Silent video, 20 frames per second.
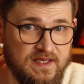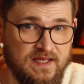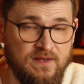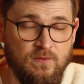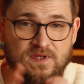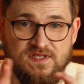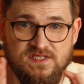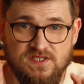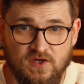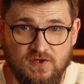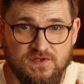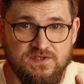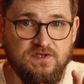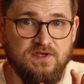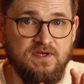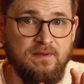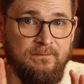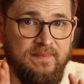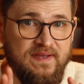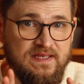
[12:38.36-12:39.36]
And what's also
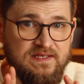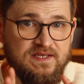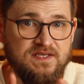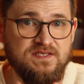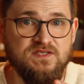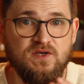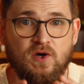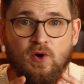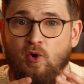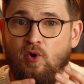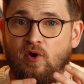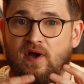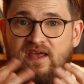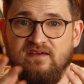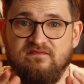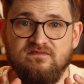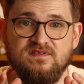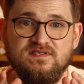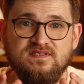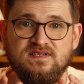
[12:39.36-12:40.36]
compelling, Zoho
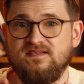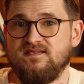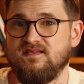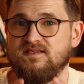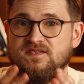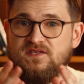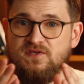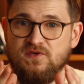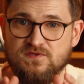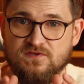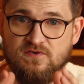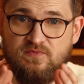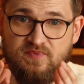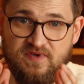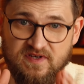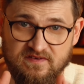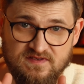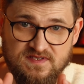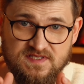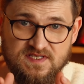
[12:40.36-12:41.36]
emphasizes user
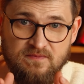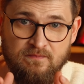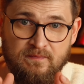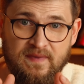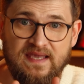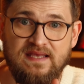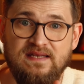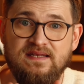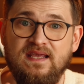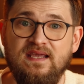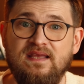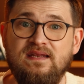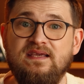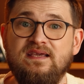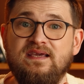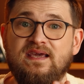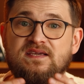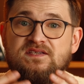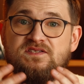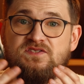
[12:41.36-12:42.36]
privacy, maintaining
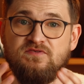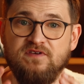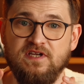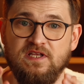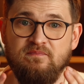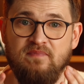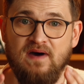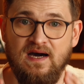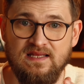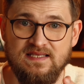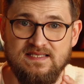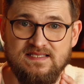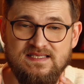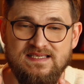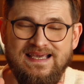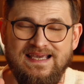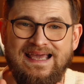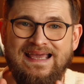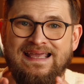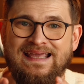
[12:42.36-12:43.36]
a strict
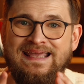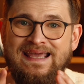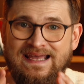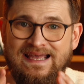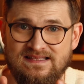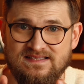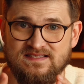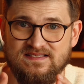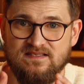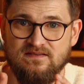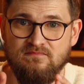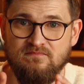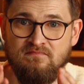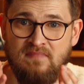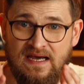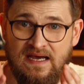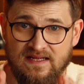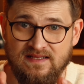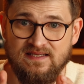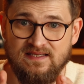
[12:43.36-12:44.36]
policy against
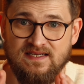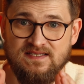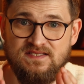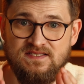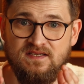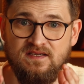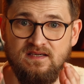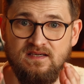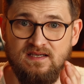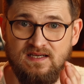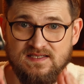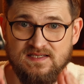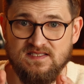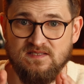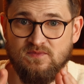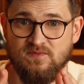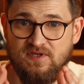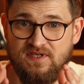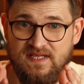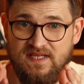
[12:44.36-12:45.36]
monetizing
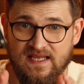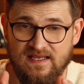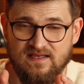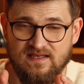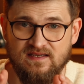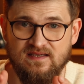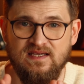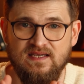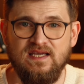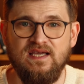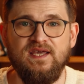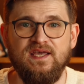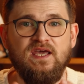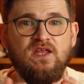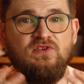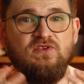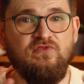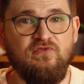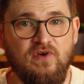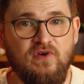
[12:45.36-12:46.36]
customer data,
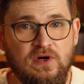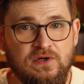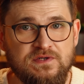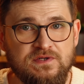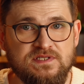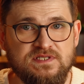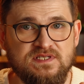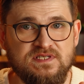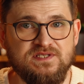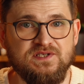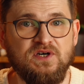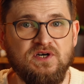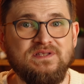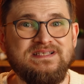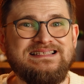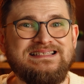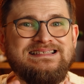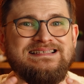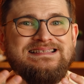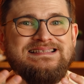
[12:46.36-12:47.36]
and focuses
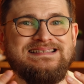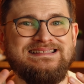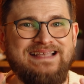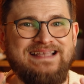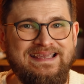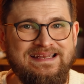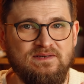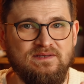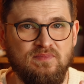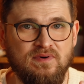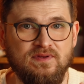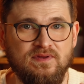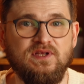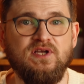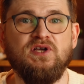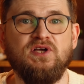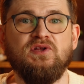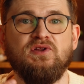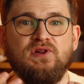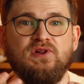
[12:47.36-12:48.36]
on sustainable
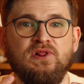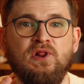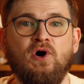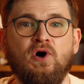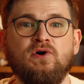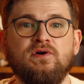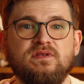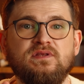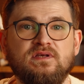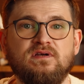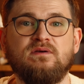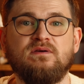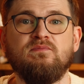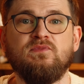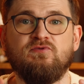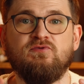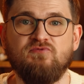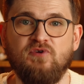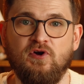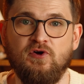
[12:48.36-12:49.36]
long-term
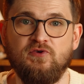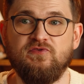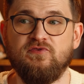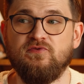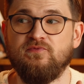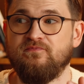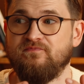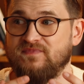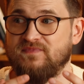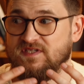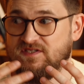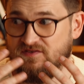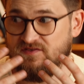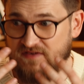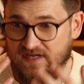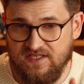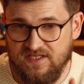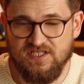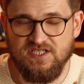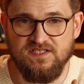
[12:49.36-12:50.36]
growth
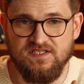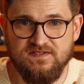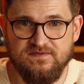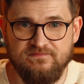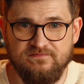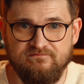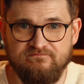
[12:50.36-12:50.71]
strategies.